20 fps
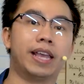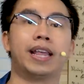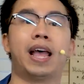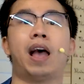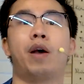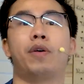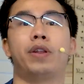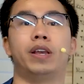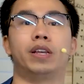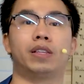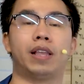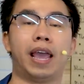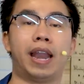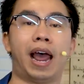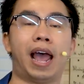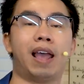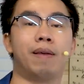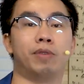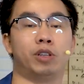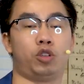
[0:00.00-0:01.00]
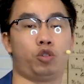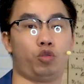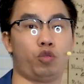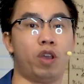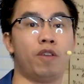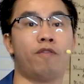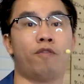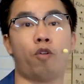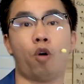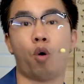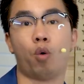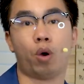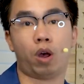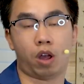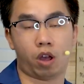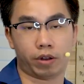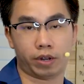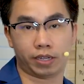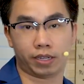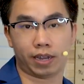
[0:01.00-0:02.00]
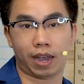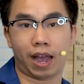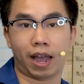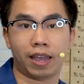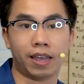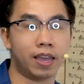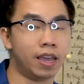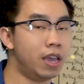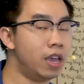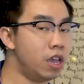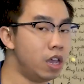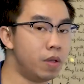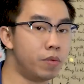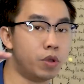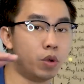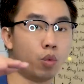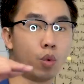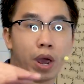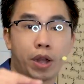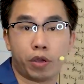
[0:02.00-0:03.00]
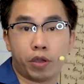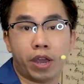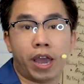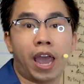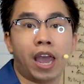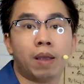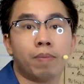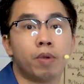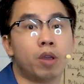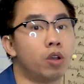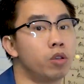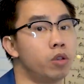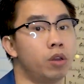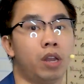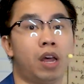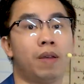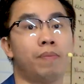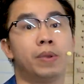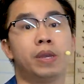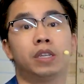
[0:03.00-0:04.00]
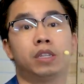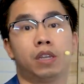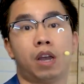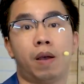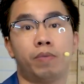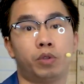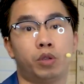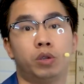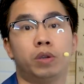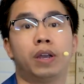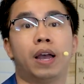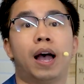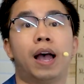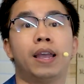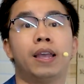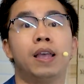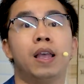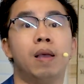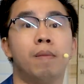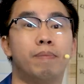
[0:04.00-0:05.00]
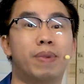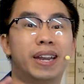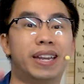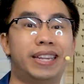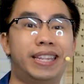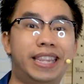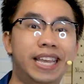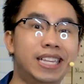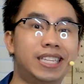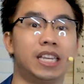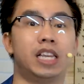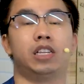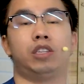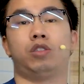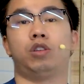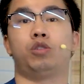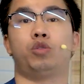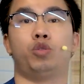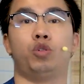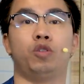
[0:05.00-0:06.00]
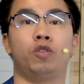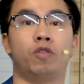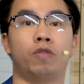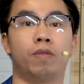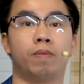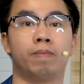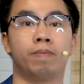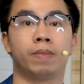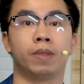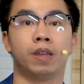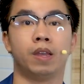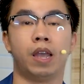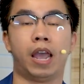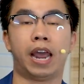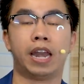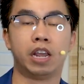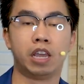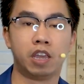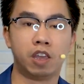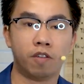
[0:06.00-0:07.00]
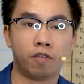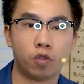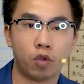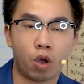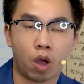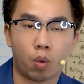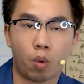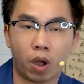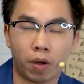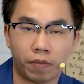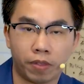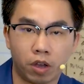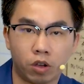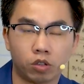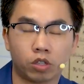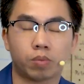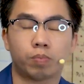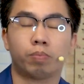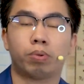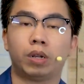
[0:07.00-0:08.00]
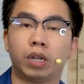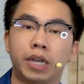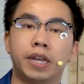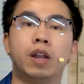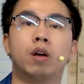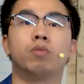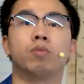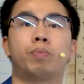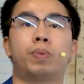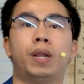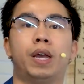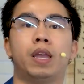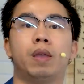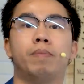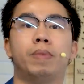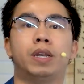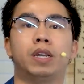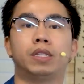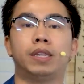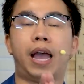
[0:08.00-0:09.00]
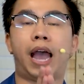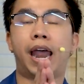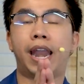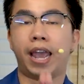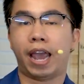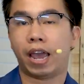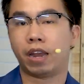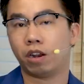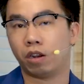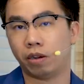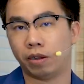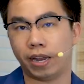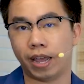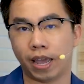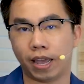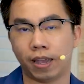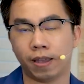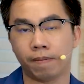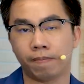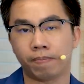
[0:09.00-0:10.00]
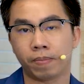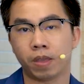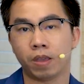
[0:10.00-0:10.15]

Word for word: is how it is. And I am a straightforward, honest guy. If you, whether you hate me or you love me, it's up to you guys. But this is the truth. And if you are one of those, please don't play, because at the end of the day,